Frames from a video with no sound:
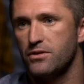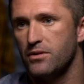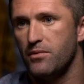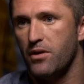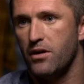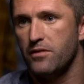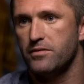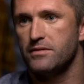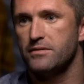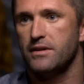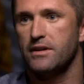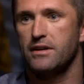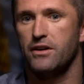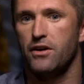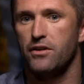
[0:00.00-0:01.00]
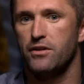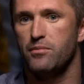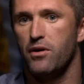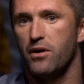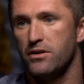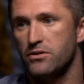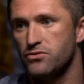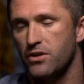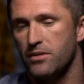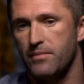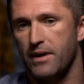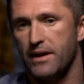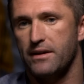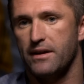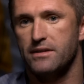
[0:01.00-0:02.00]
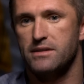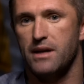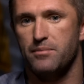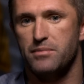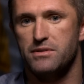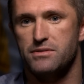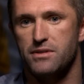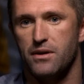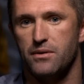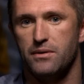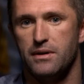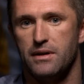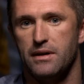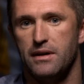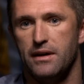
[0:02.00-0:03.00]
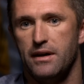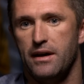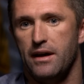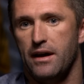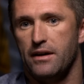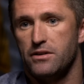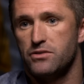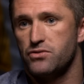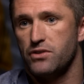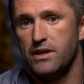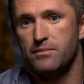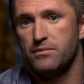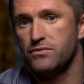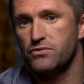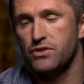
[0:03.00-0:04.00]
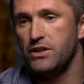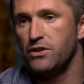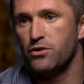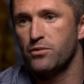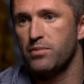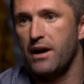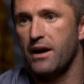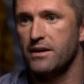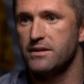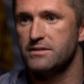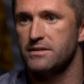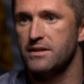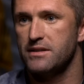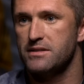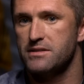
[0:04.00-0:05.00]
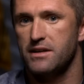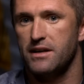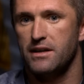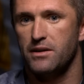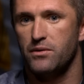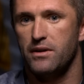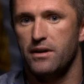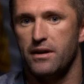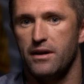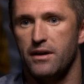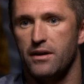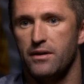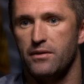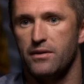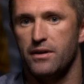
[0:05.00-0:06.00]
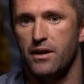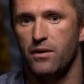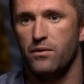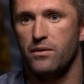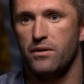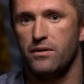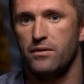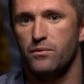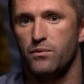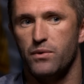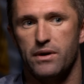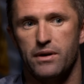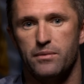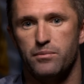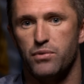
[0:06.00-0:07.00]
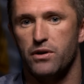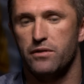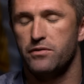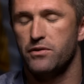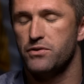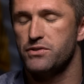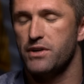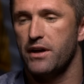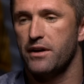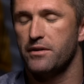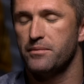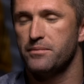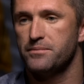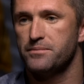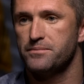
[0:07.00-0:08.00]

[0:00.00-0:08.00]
come off and get on the ball and try and make things happen. So the 3 of them, 3 young players, and certainly, you know, with a bright future ahead of them.